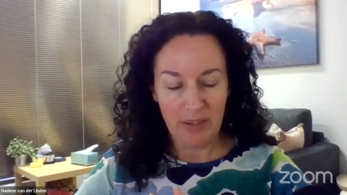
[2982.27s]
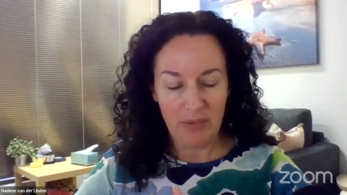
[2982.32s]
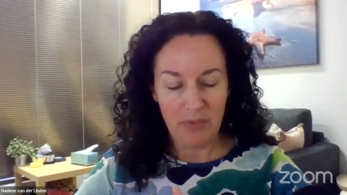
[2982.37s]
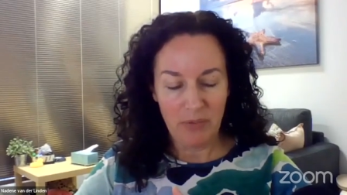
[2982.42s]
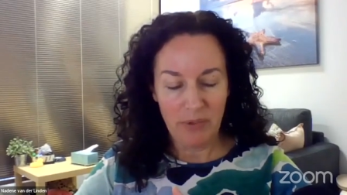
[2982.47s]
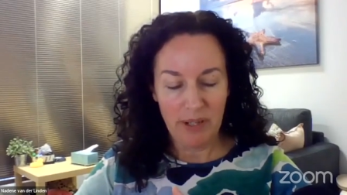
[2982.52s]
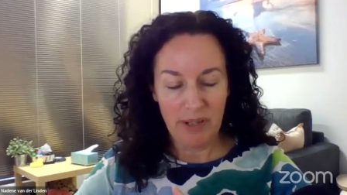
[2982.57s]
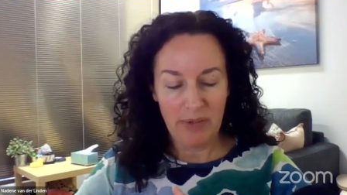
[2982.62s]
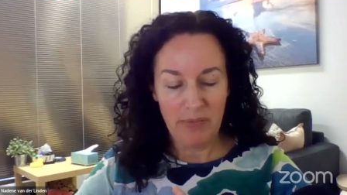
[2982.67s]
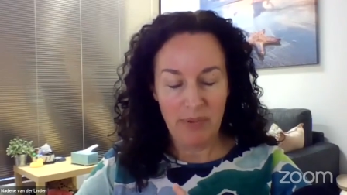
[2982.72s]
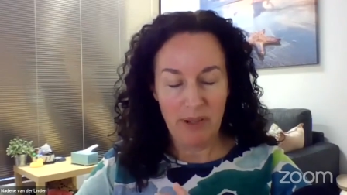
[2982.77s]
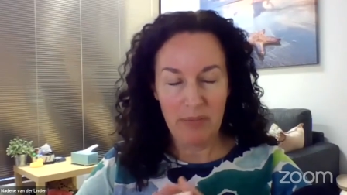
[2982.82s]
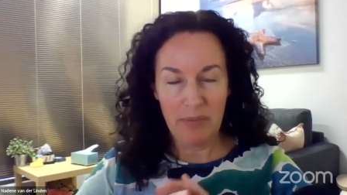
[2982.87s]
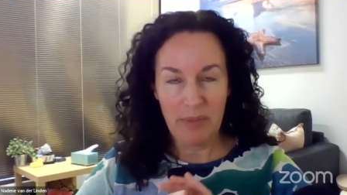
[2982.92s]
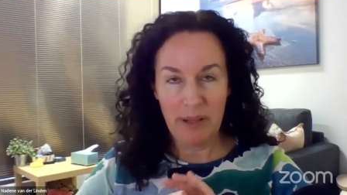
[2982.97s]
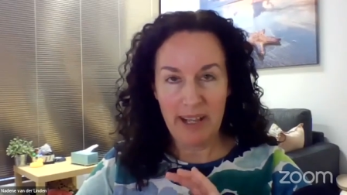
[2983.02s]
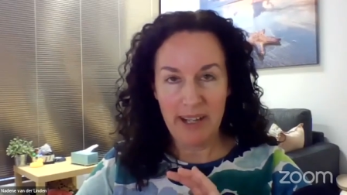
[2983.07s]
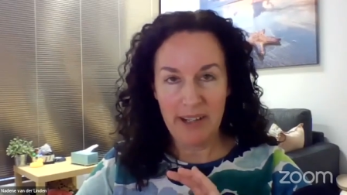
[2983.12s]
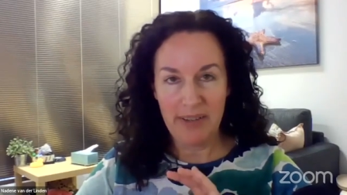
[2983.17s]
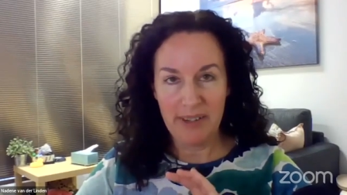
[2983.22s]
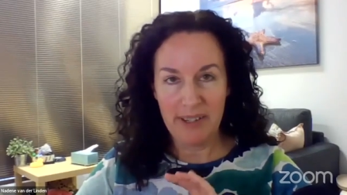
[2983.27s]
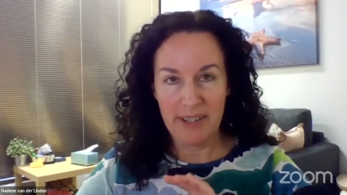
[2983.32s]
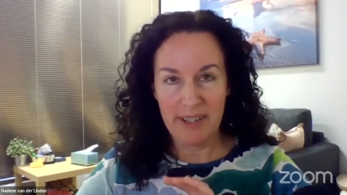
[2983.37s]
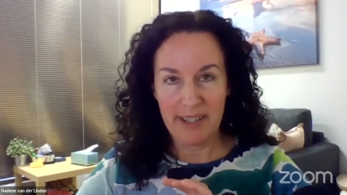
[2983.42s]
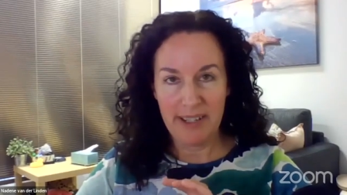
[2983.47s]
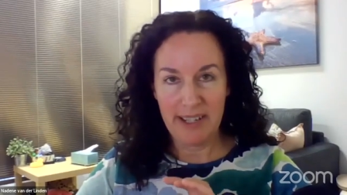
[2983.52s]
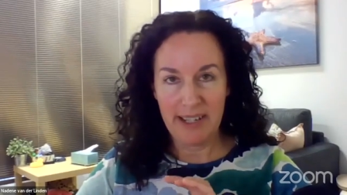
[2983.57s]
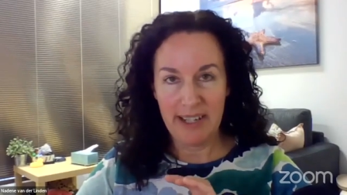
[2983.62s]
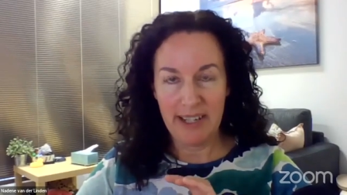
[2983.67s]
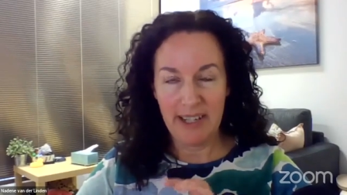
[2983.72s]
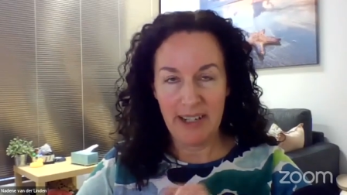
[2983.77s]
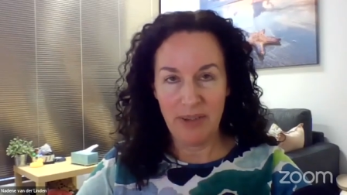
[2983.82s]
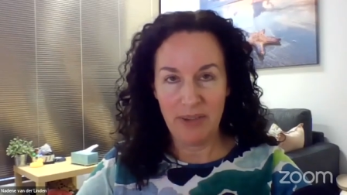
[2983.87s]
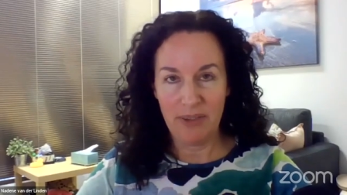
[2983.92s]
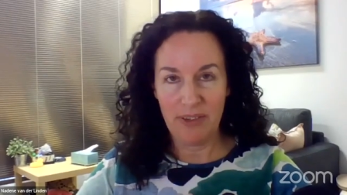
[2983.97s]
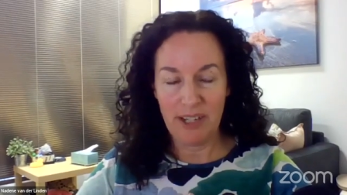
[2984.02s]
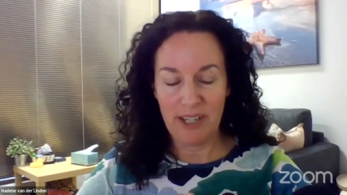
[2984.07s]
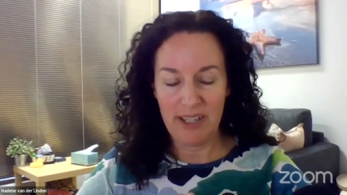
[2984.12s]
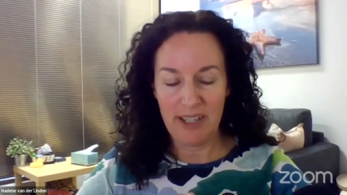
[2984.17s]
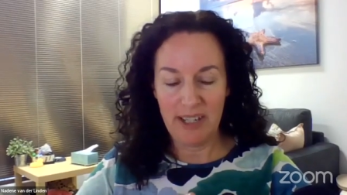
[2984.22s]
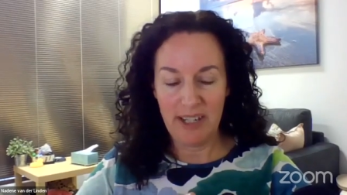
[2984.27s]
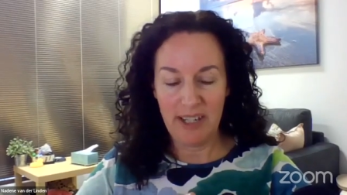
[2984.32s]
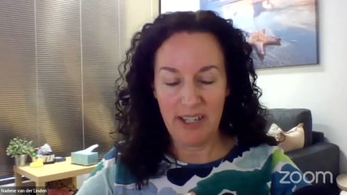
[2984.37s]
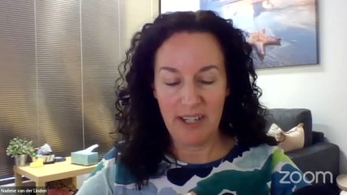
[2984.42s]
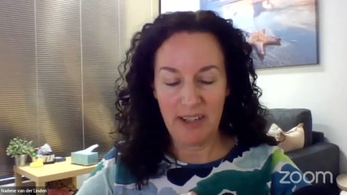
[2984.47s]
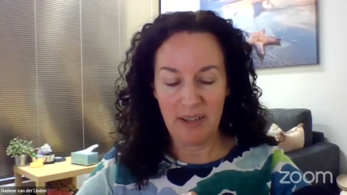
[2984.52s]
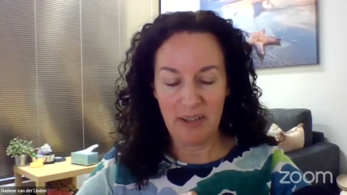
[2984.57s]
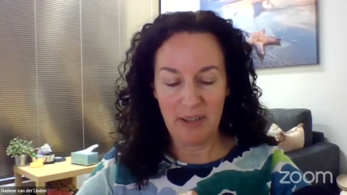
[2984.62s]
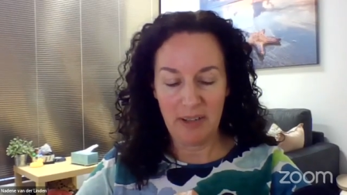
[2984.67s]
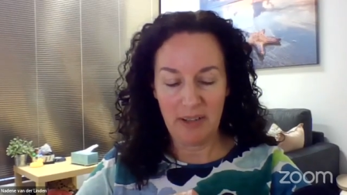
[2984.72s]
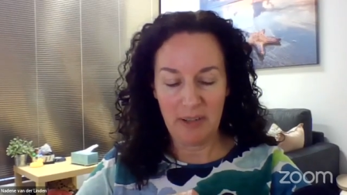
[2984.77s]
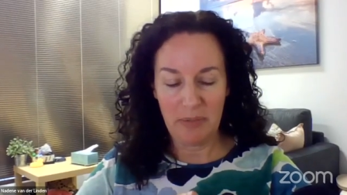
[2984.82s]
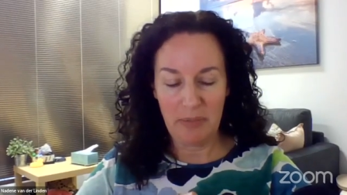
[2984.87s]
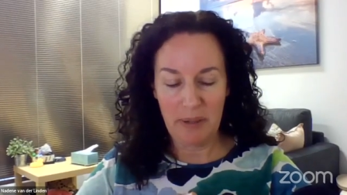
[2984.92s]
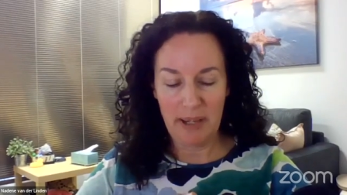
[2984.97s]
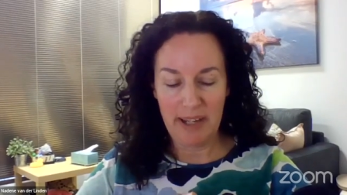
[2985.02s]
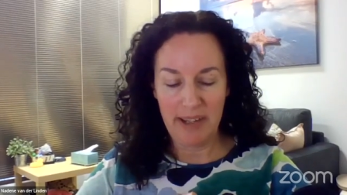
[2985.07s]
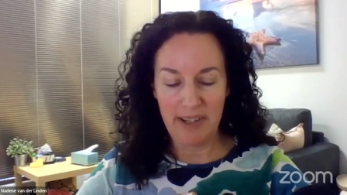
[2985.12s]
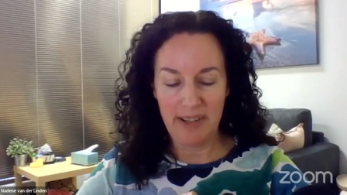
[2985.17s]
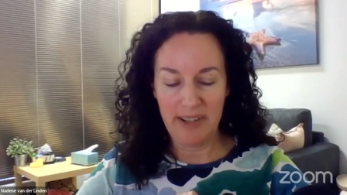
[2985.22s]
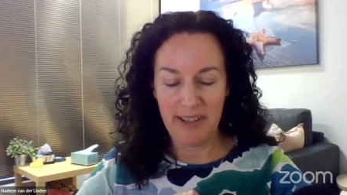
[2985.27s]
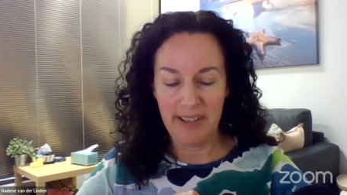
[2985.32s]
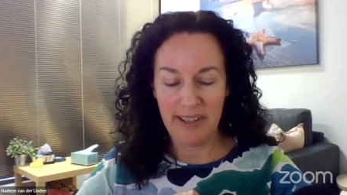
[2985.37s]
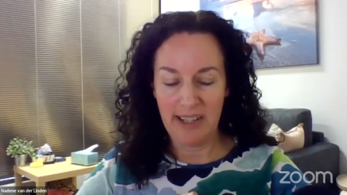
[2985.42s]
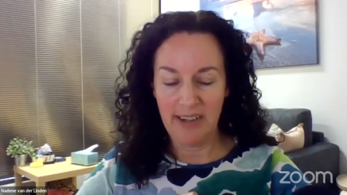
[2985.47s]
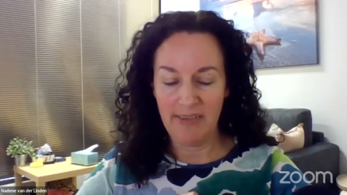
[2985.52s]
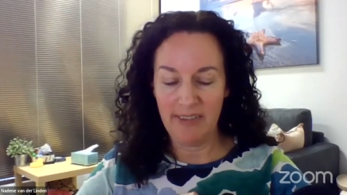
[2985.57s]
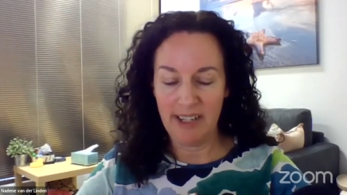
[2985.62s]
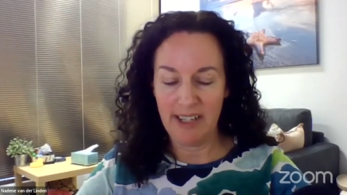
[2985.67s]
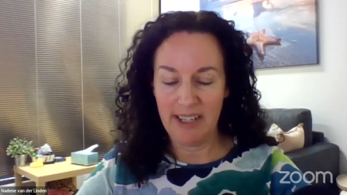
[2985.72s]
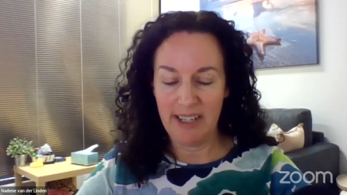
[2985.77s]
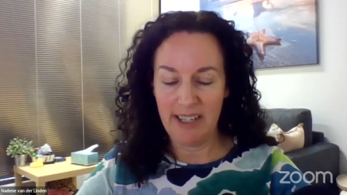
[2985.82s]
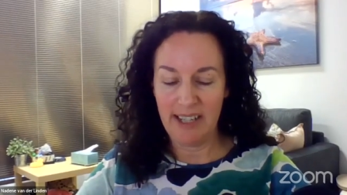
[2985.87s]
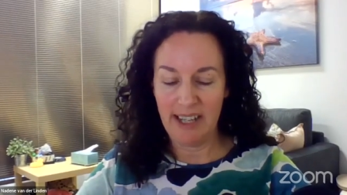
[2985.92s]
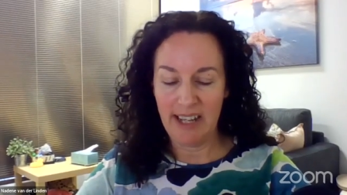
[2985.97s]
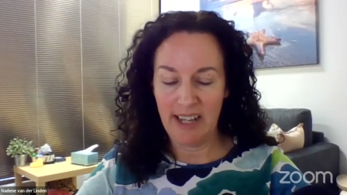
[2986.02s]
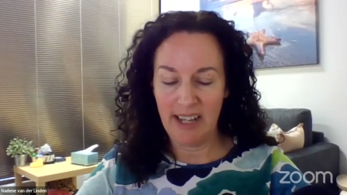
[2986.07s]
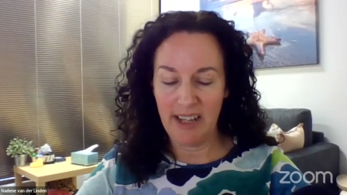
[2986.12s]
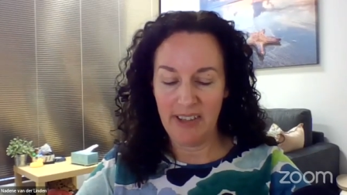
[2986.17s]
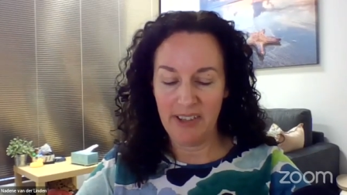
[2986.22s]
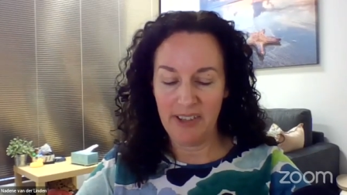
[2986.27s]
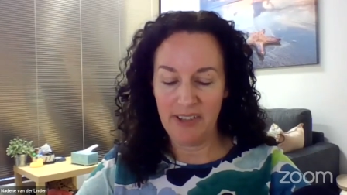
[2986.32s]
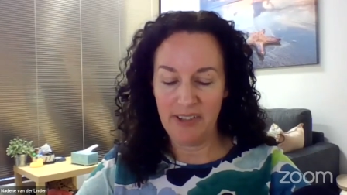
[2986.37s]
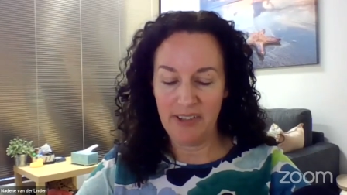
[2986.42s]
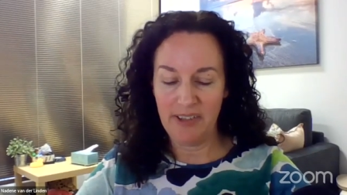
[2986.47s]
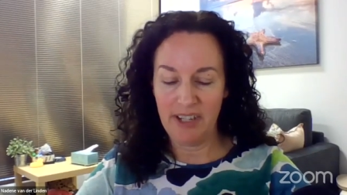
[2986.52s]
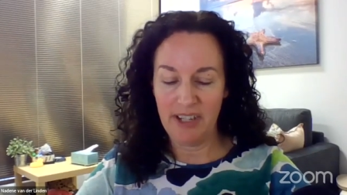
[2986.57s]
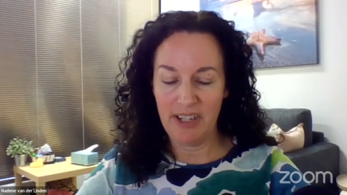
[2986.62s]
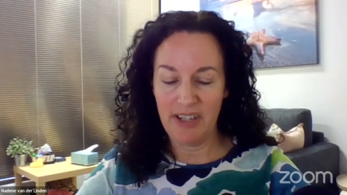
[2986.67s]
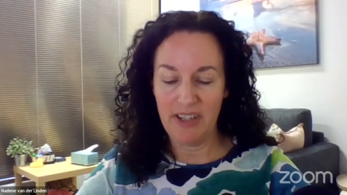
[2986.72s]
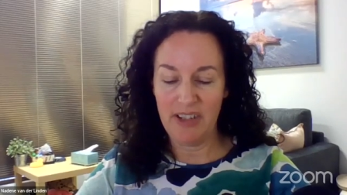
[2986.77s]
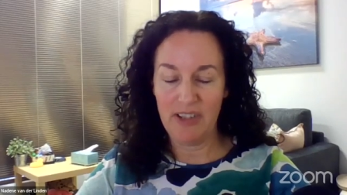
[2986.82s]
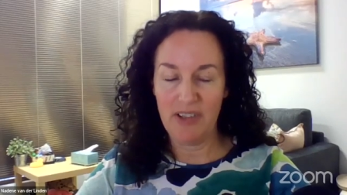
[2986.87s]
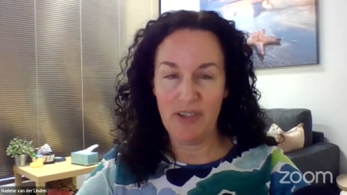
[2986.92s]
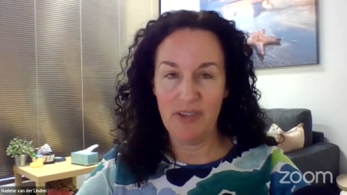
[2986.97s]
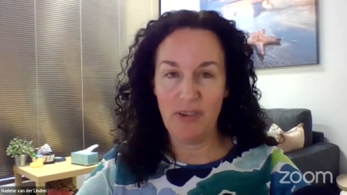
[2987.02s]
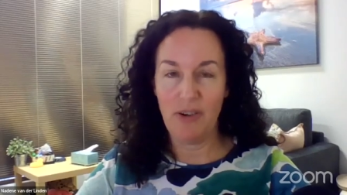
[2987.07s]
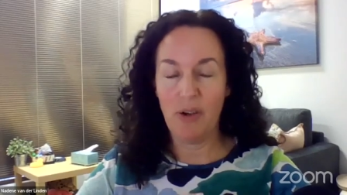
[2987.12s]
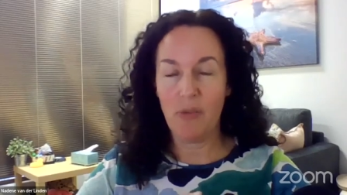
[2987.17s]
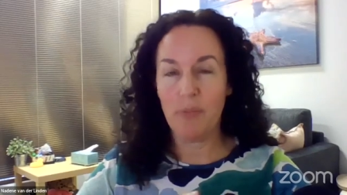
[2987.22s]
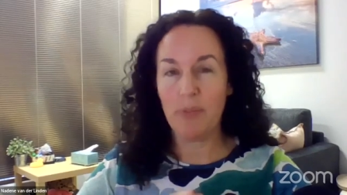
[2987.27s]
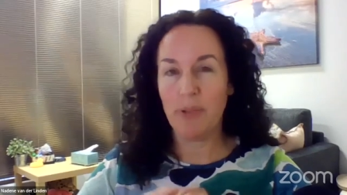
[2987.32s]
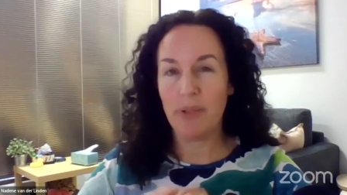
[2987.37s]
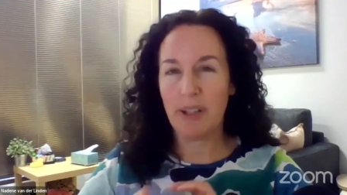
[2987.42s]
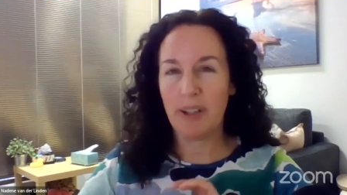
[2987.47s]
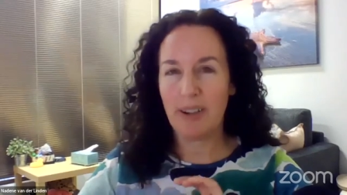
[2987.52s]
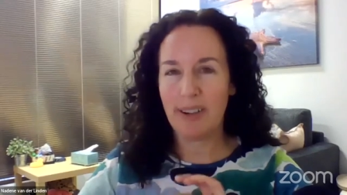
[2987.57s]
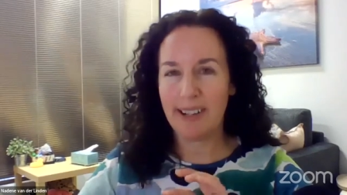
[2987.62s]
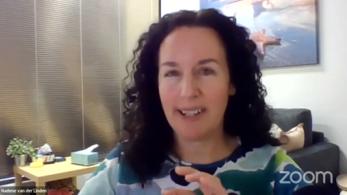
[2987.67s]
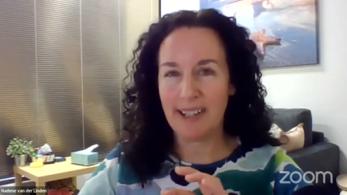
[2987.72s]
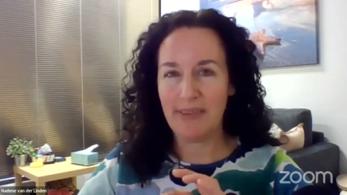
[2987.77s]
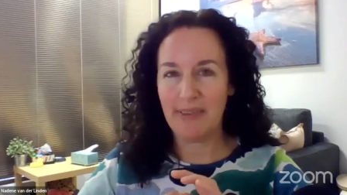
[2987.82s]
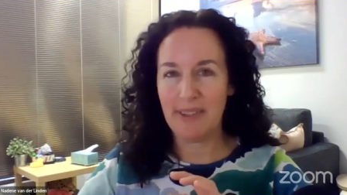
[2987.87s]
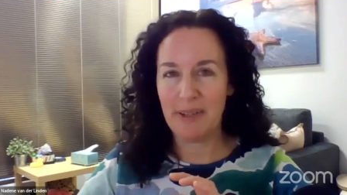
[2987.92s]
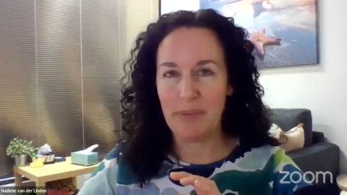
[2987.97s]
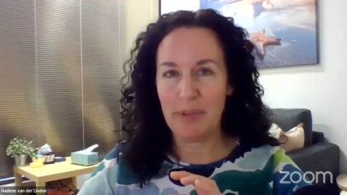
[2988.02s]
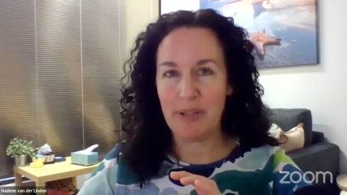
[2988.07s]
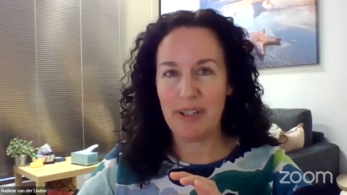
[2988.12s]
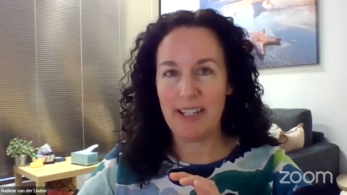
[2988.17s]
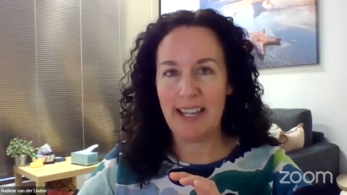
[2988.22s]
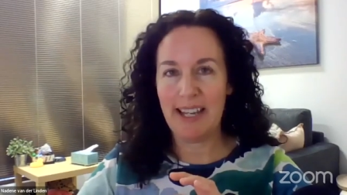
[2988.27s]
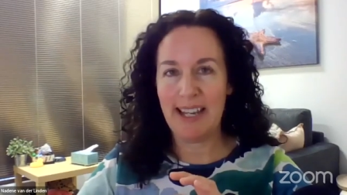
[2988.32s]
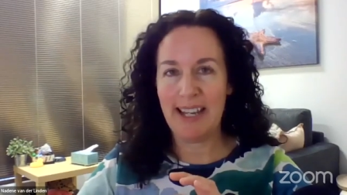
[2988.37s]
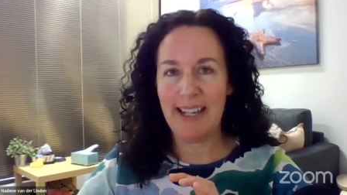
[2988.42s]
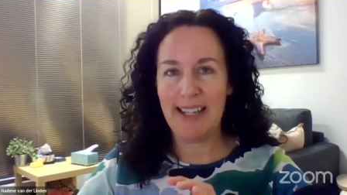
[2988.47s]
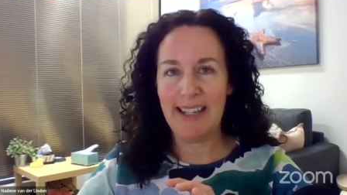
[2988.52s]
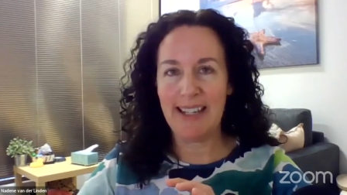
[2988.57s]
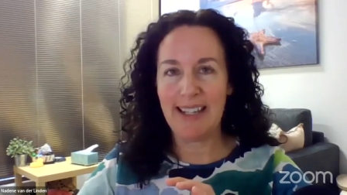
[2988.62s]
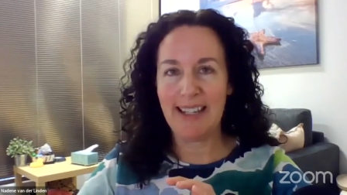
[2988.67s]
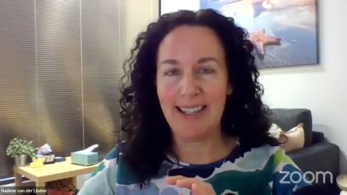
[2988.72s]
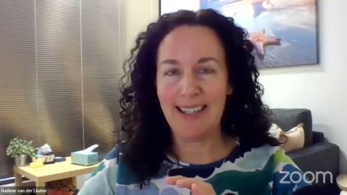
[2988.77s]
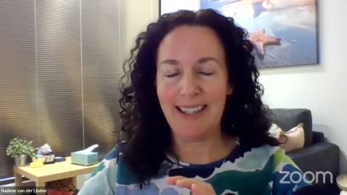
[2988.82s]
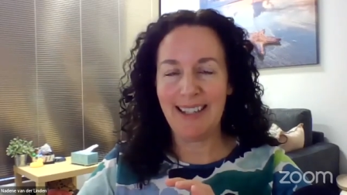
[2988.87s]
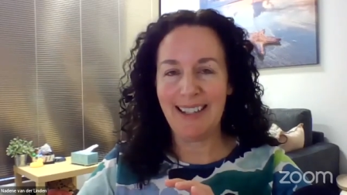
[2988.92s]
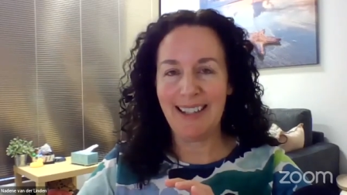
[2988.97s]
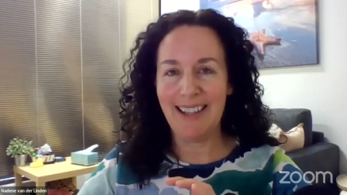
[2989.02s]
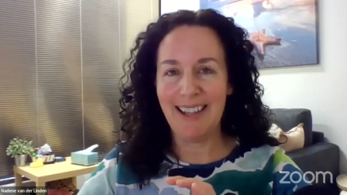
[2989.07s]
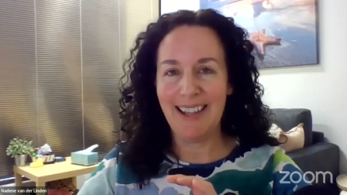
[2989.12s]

when one partner is seeking authentic companionate love and the other is not, but kind of is pretending.